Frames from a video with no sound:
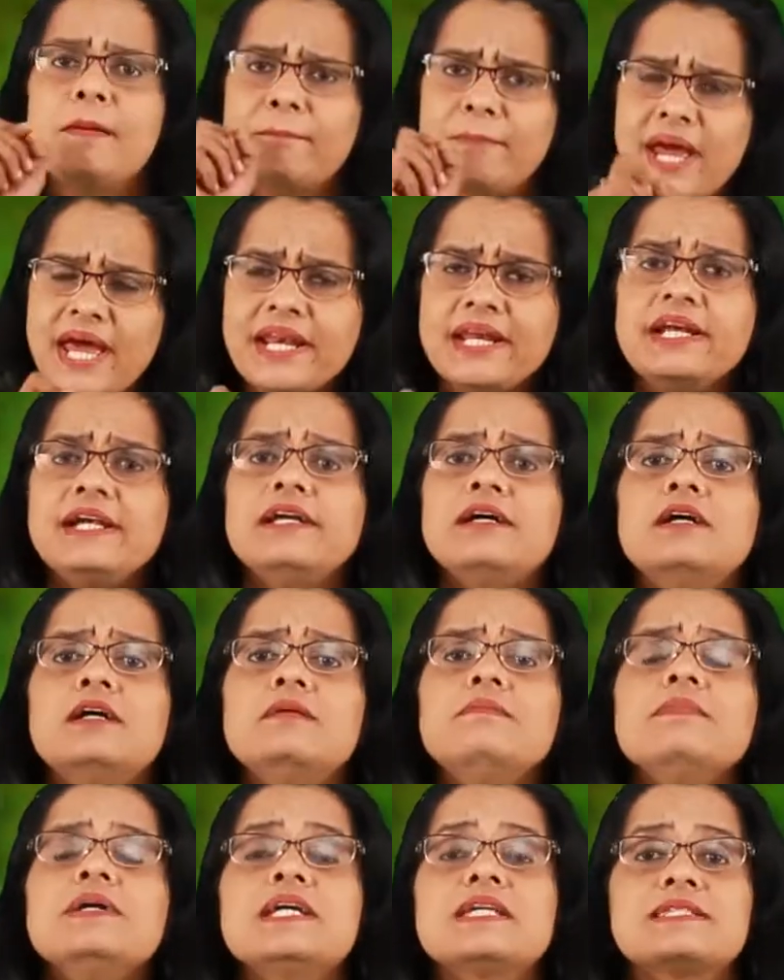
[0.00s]

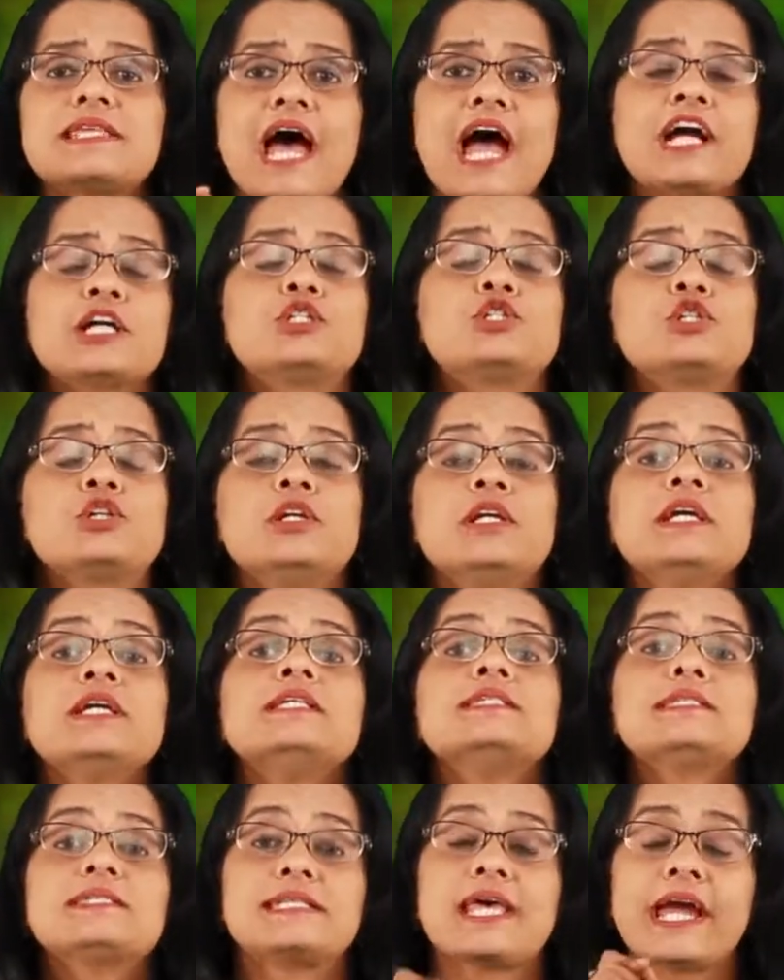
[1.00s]
Periderm is actually
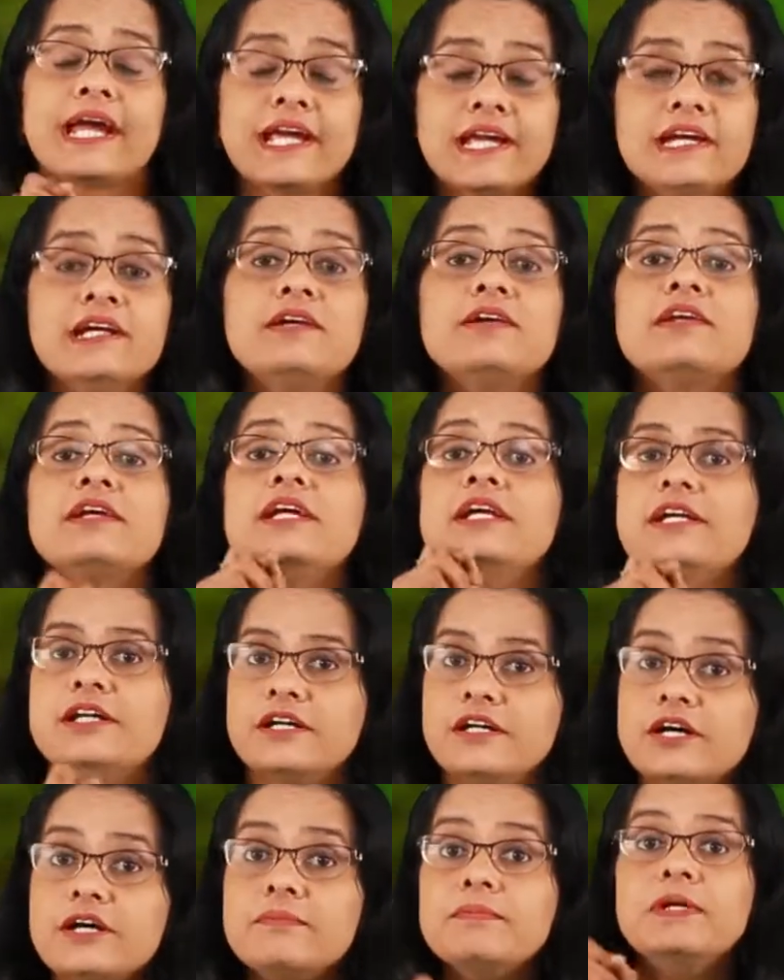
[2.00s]
secondary
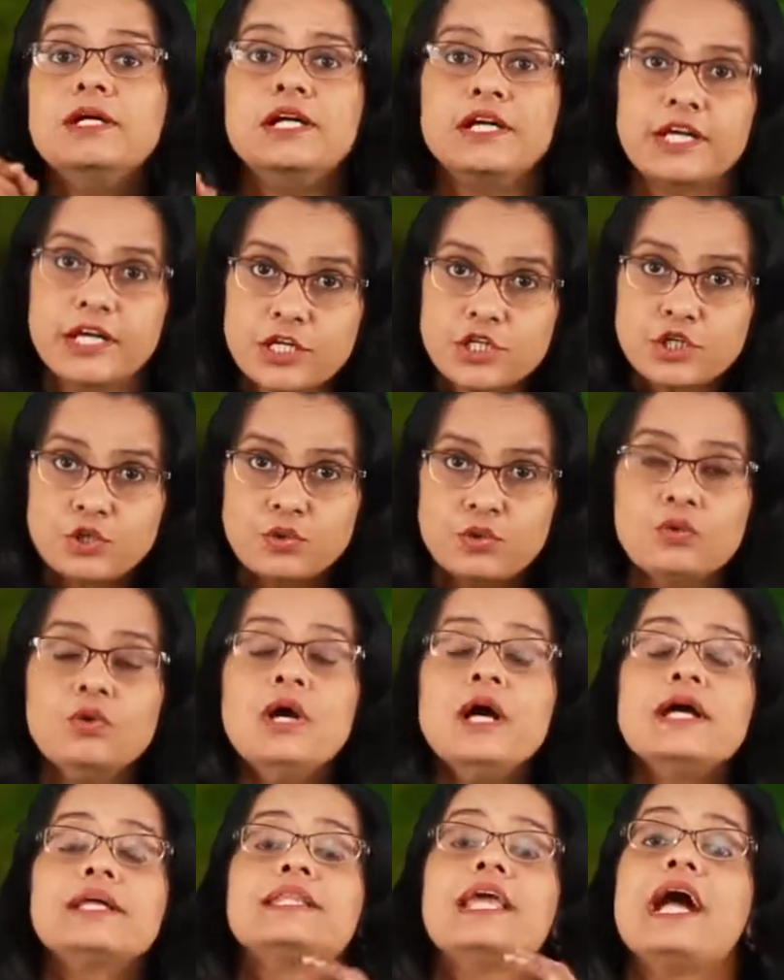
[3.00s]
dermal tissue
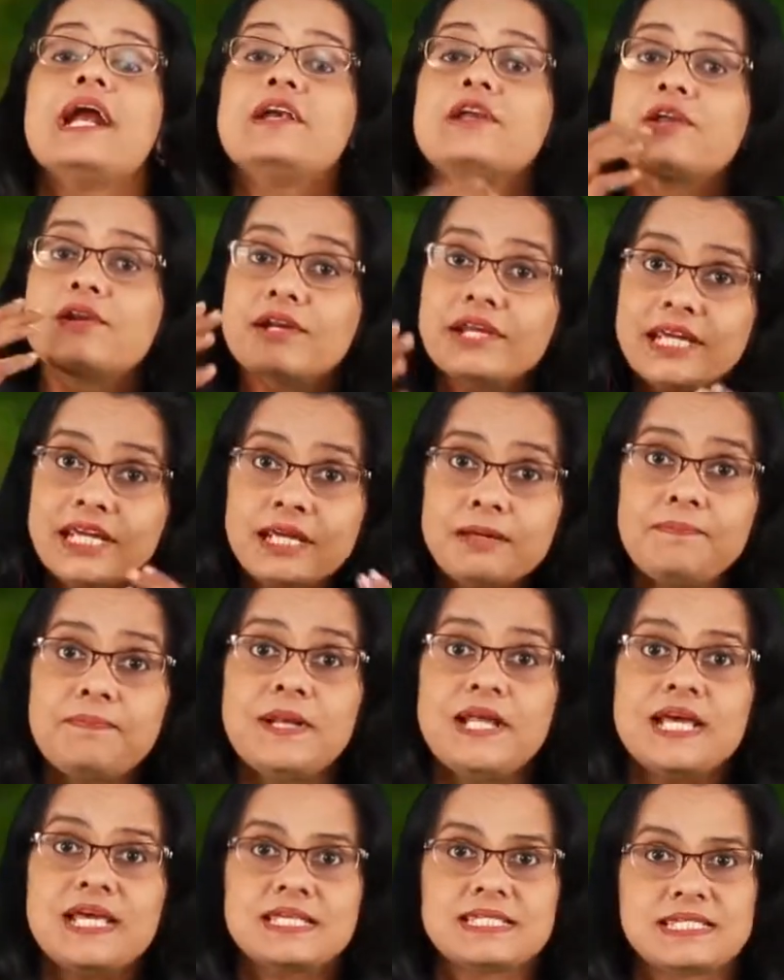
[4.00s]
that
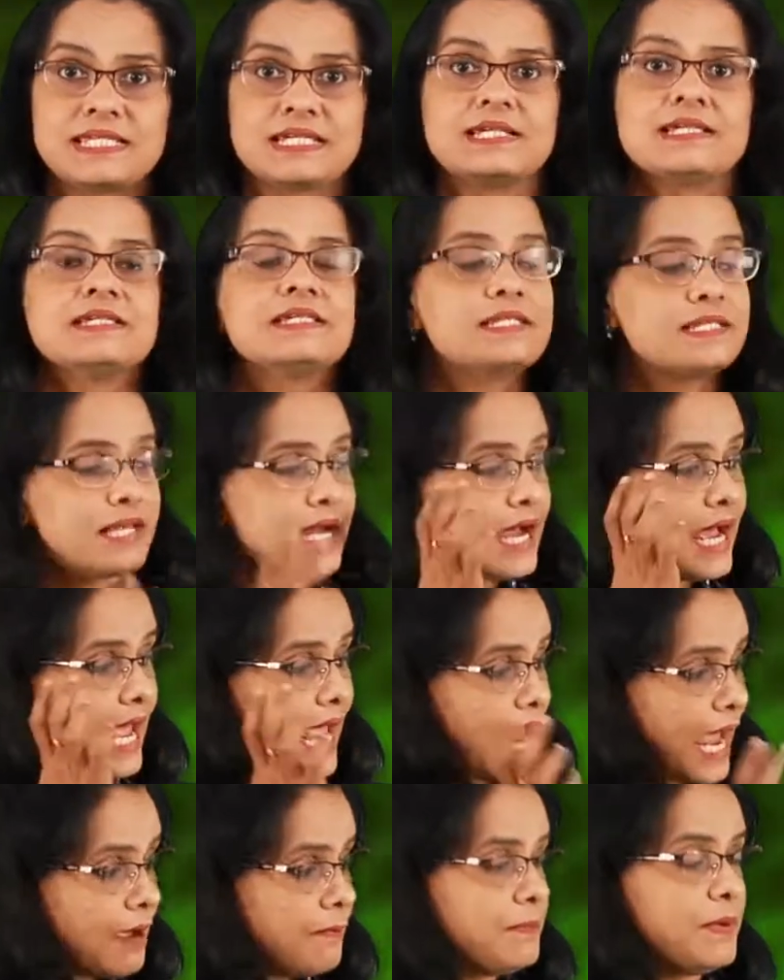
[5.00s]
replaces the
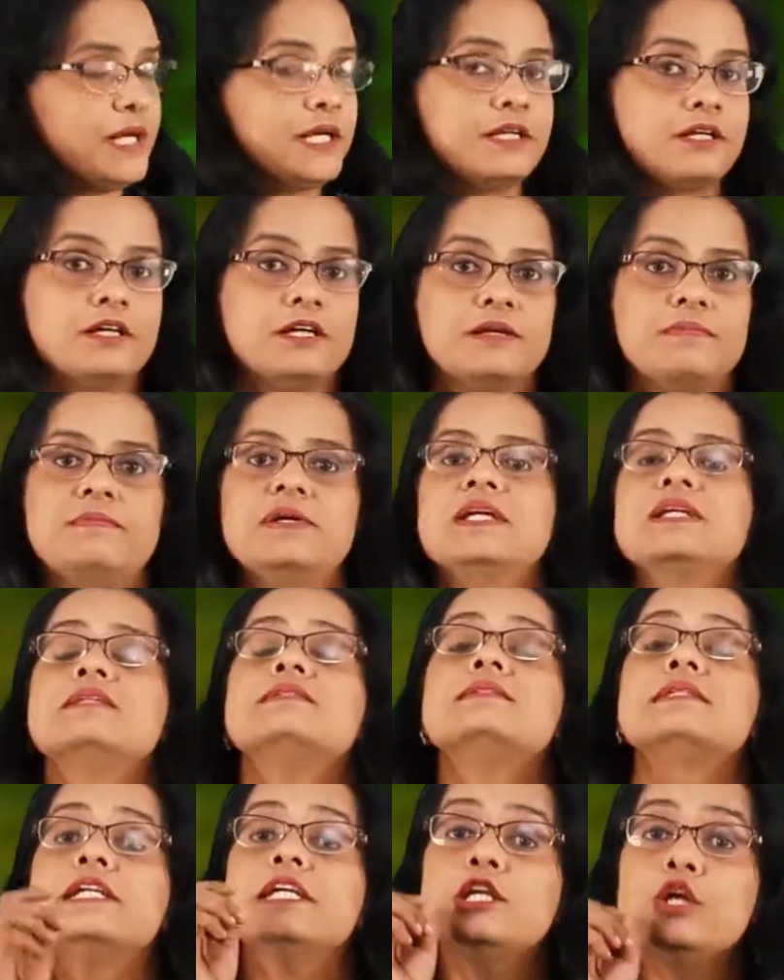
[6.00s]

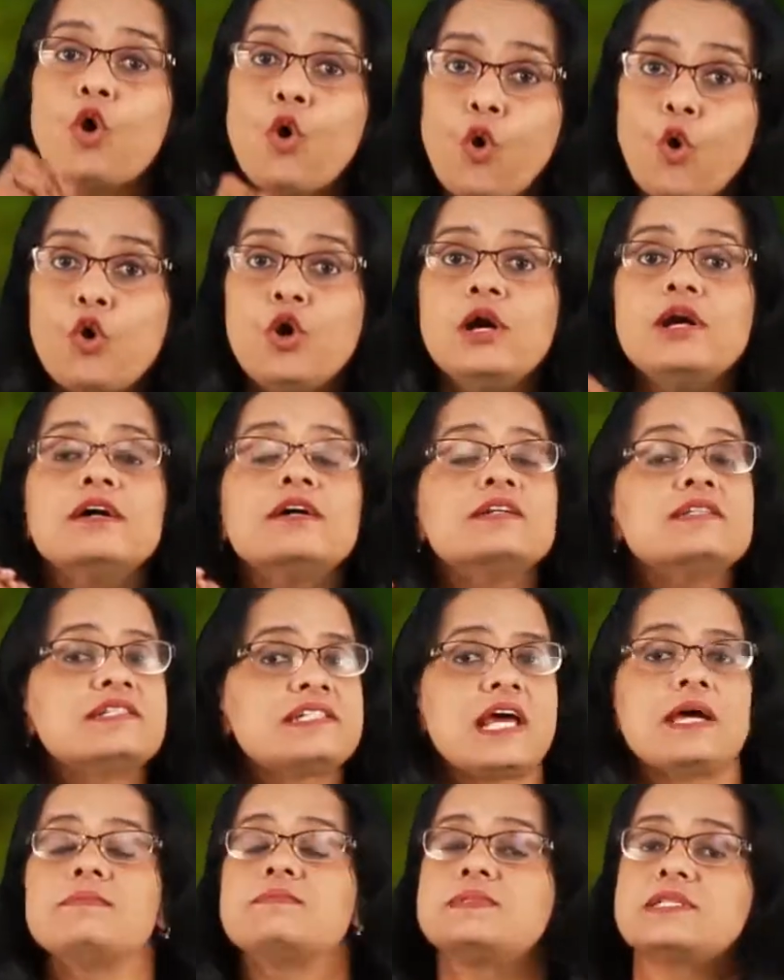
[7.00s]
epidermis in older
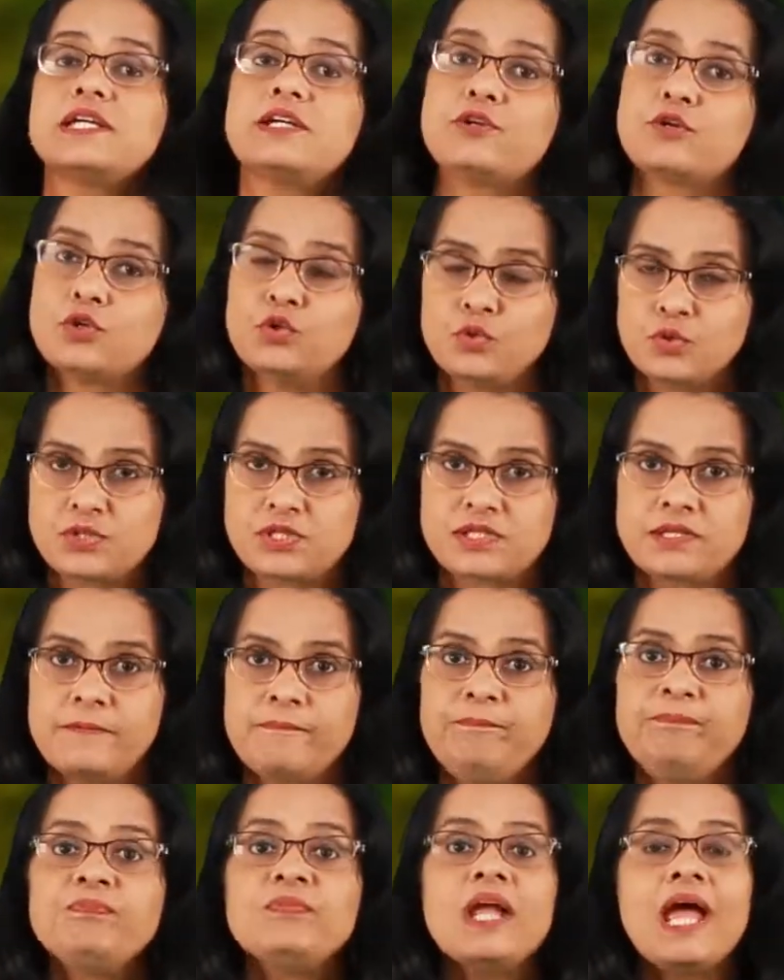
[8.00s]
stems and roots
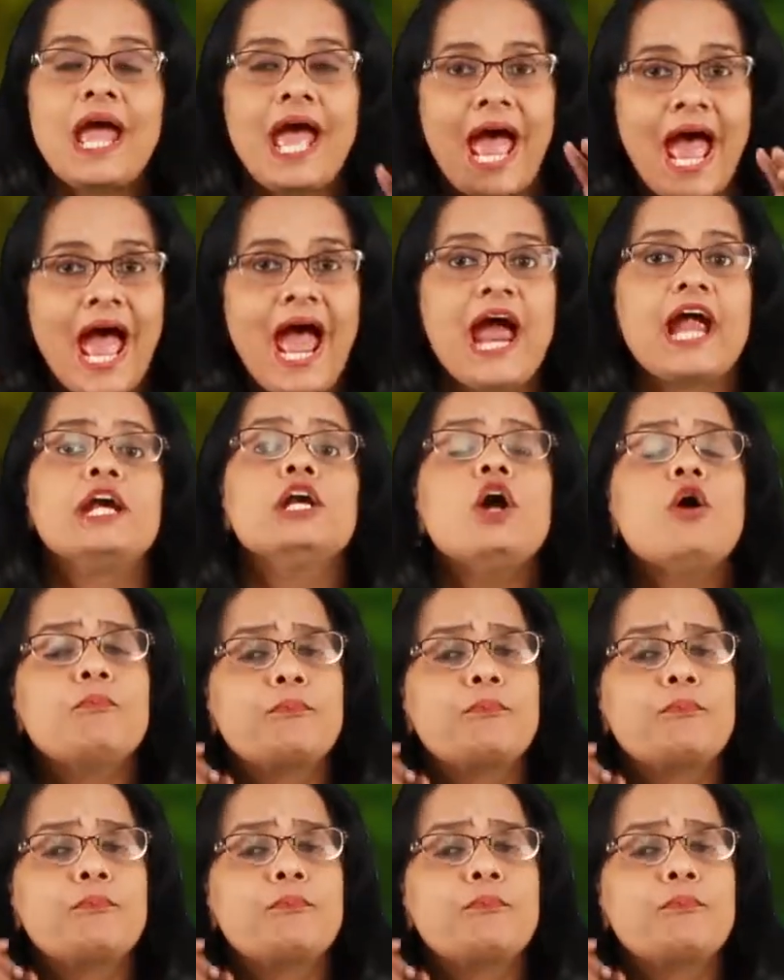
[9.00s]
and